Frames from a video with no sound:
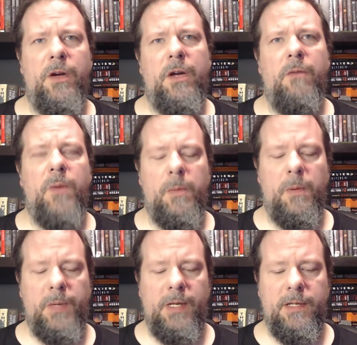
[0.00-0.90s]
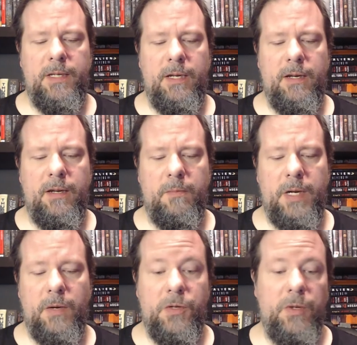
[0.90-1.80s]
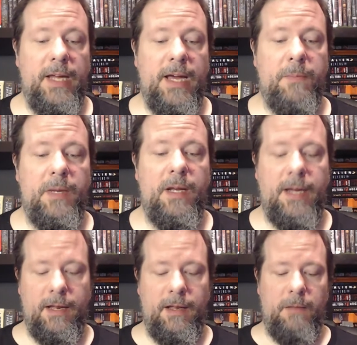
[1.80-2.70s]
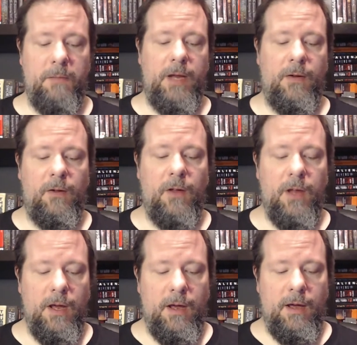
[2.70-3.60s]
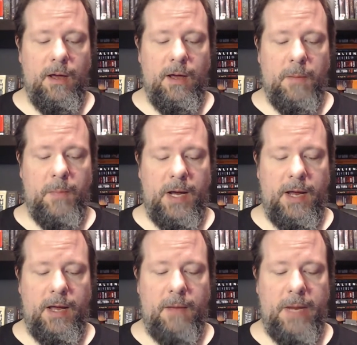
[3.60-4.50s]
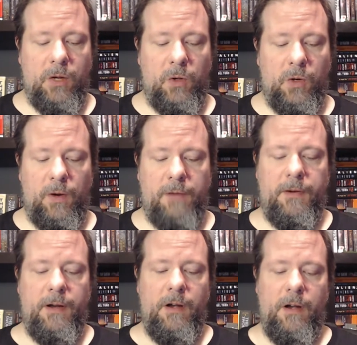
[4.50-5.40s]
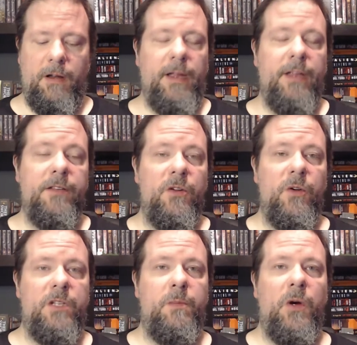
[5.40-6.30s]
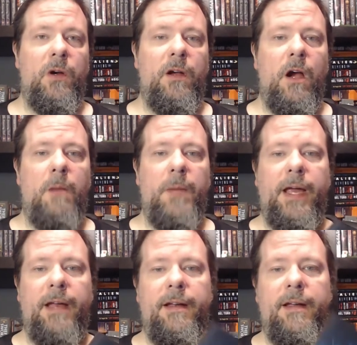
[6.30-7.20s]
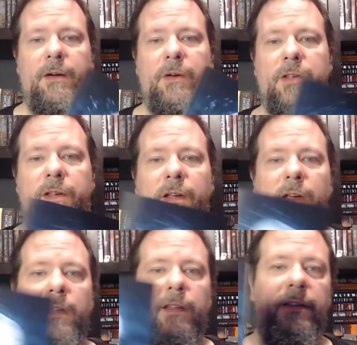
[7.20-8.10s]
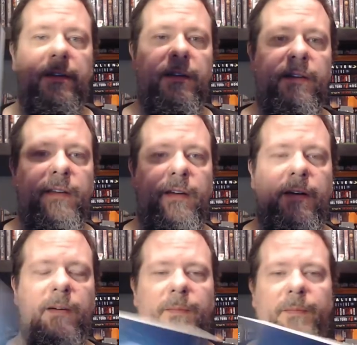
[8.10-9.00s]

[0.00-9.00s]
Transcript: you've probably seen it. But I was really happy to get in the mail by Michael Griffin, his newest book, Armageddon House. This is, there